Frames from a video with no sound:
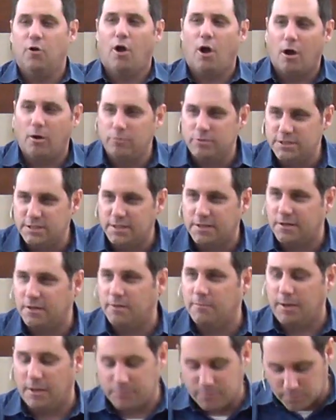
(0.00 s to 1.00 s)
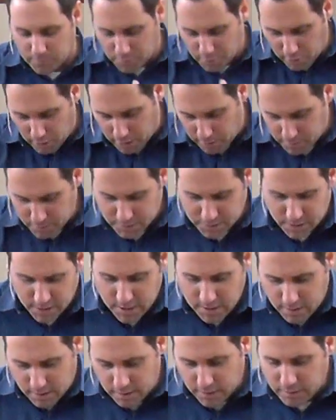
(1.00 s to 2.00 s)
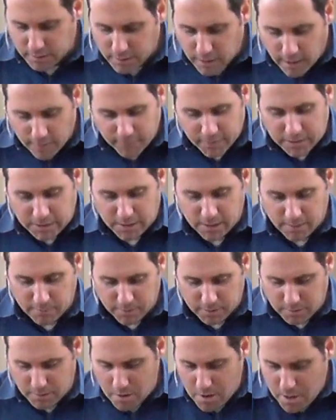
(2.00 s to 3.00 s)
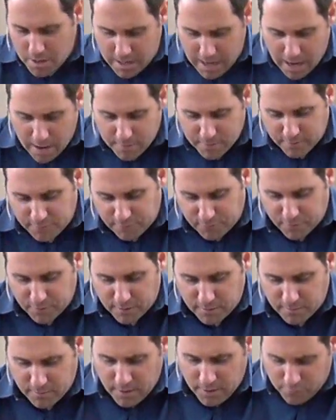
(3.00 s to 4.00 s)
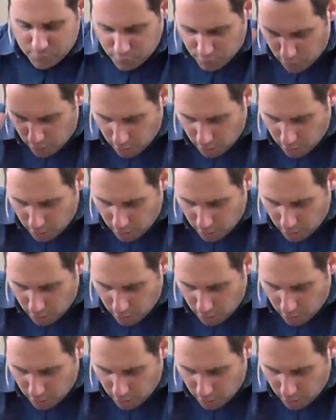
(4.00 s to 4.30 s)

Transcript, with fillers: You're always thinking about them, you're always uh, loving them and caring for them,